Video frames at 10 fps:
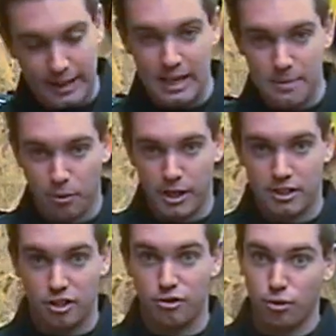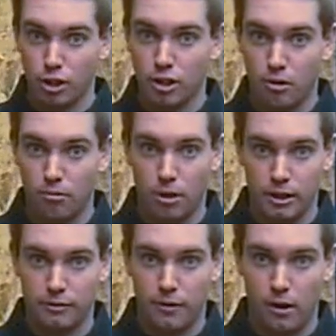key points that you really don't
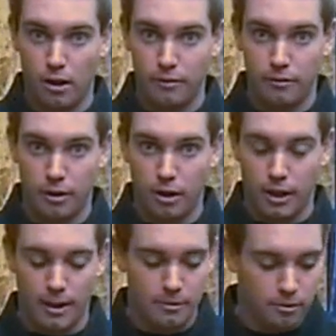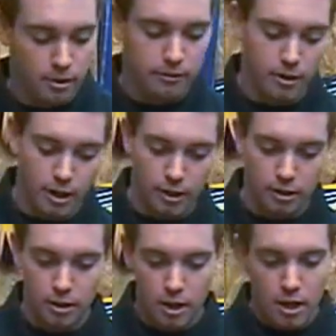want to fall off of your helicopter while you're flying.
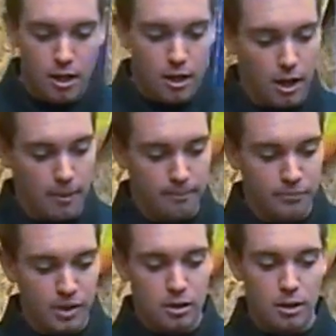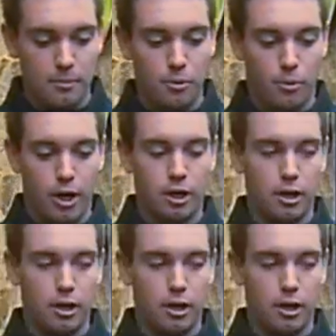Number one,